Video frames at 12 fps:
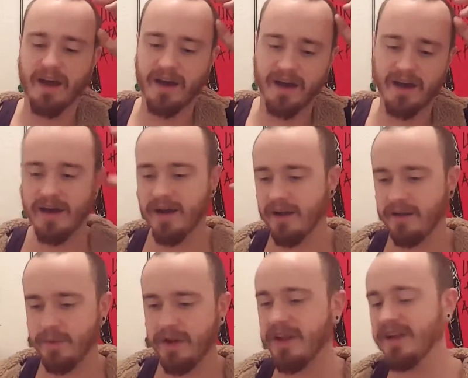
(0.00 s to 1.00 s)
We
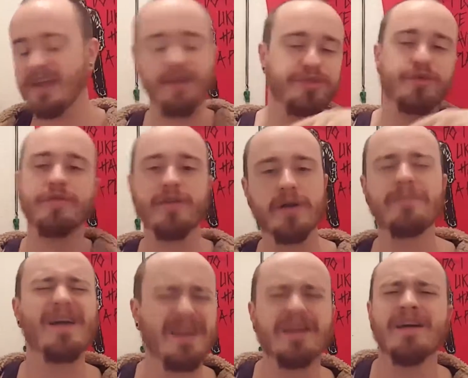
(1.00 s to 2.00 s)
didn't get through very
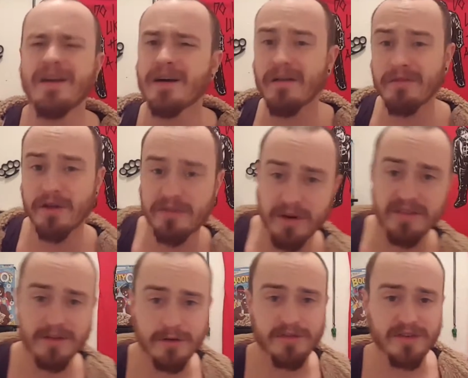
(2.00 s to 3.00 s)
many of those
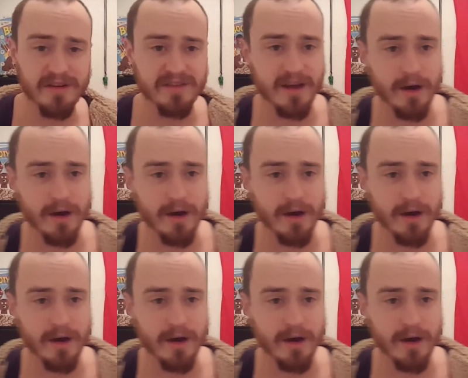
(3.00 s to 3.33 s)
resolutions,